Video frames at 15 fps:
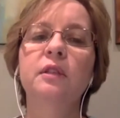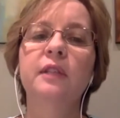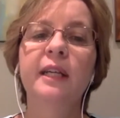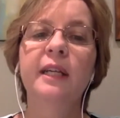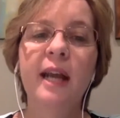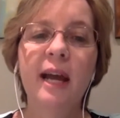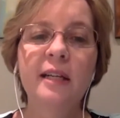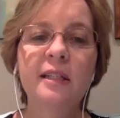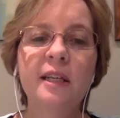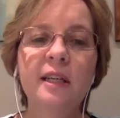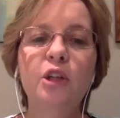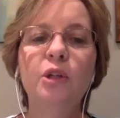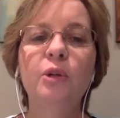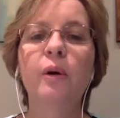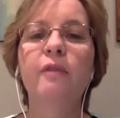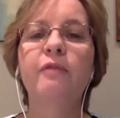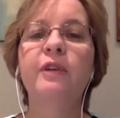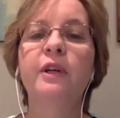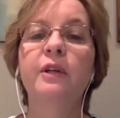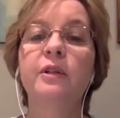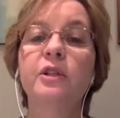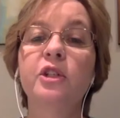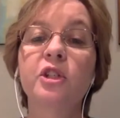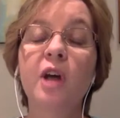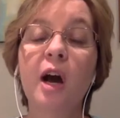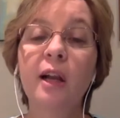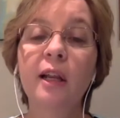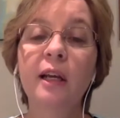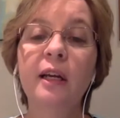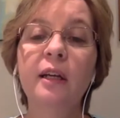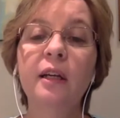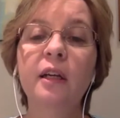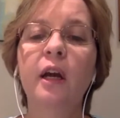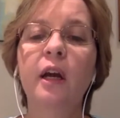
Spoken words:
connected. You will feel solid.